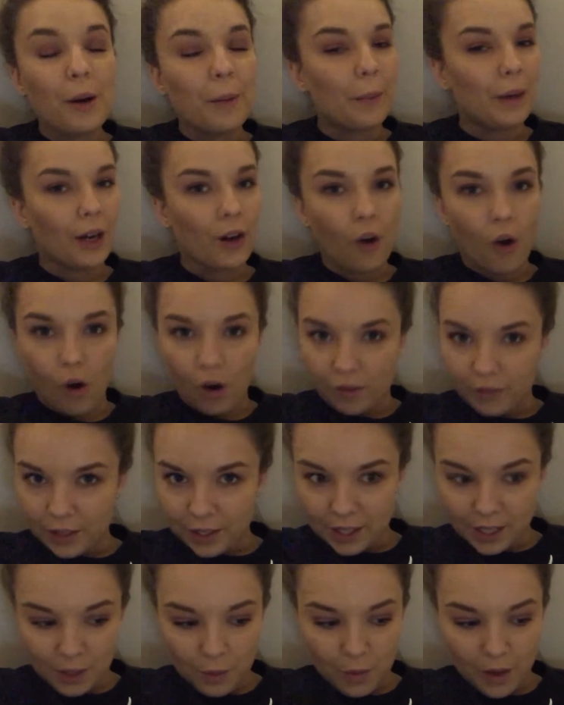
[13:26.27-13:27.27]
But I
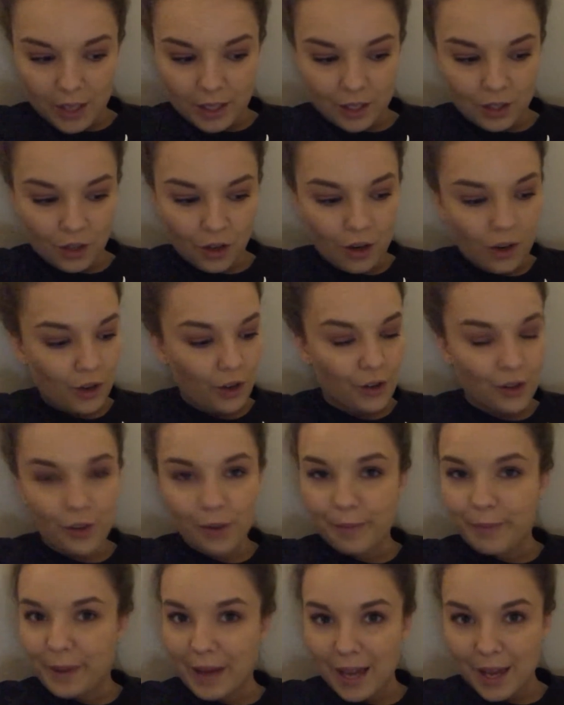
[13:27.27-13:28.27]
obviously went and saw her and
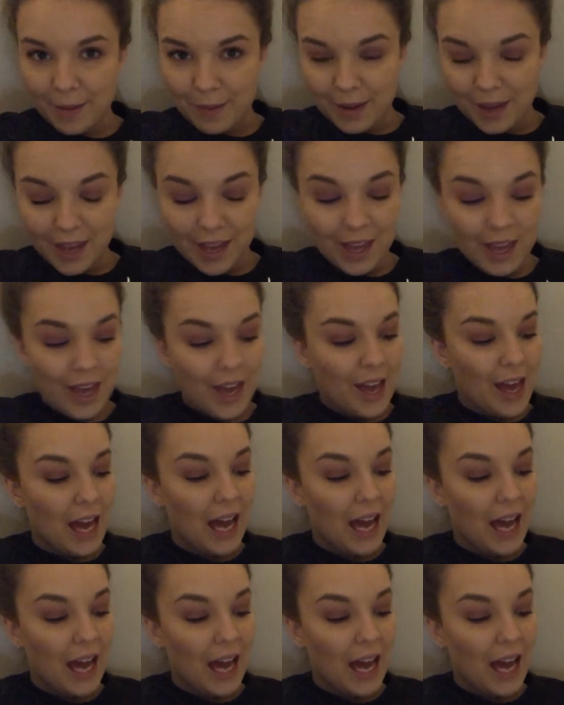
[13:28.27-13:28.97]
her baby.